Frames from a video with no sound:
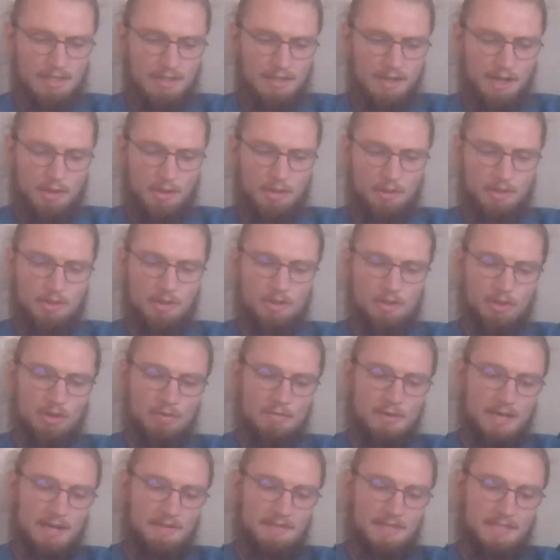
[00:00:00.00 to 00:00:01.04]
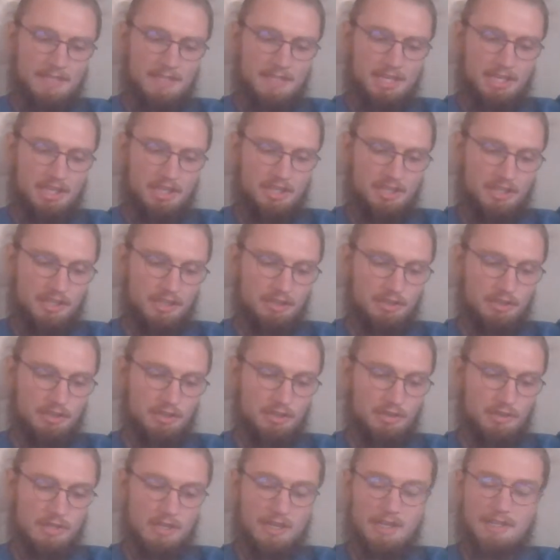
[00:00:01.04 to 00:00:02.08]
Other clinical manifestations
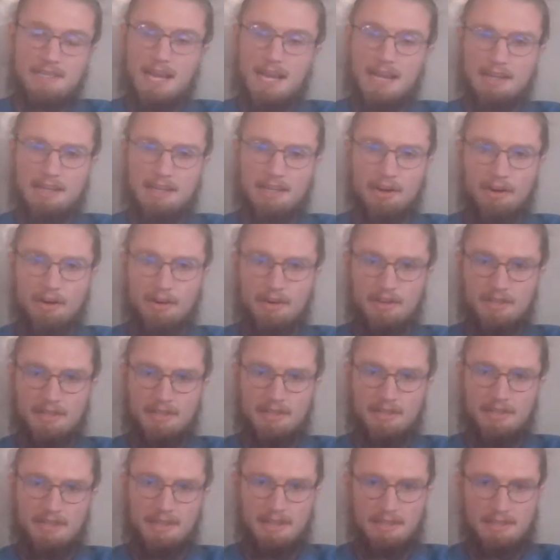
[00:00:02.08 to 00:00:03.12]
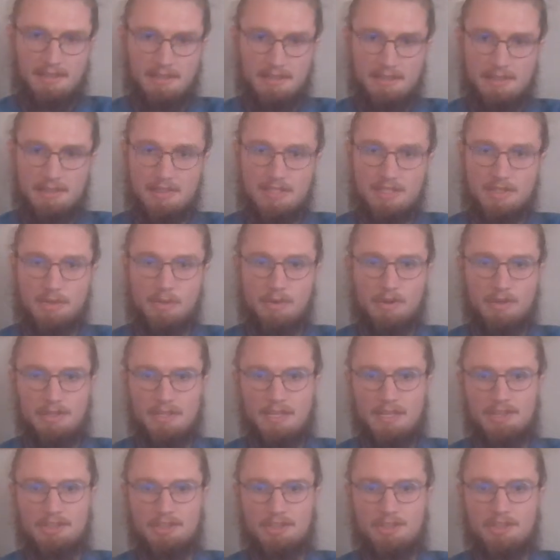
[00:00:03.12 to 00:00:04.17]
include tachycardia and
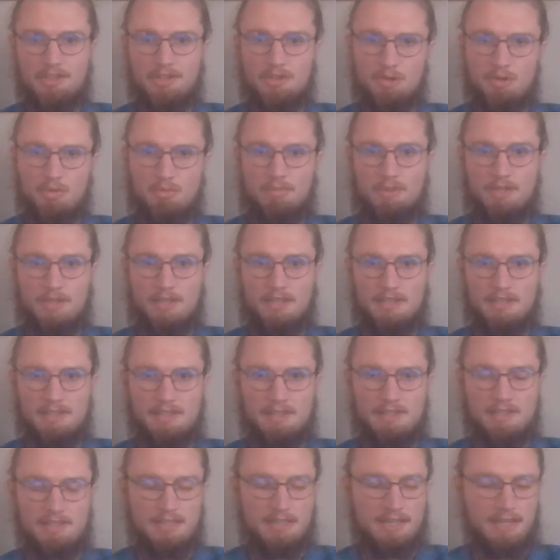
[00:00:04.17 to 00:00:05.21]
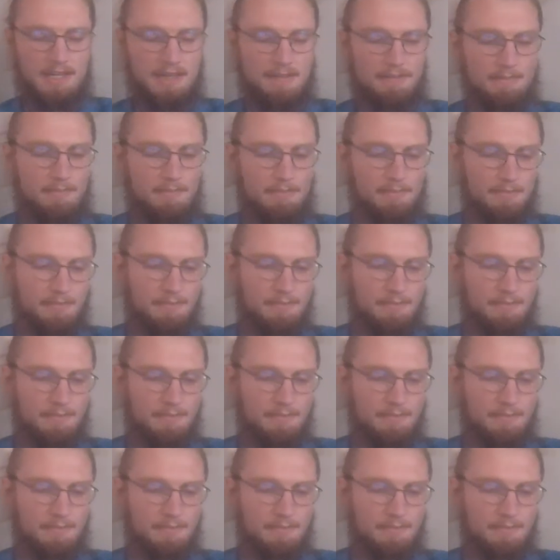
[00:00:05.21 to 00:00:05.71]
disorientation to place and time.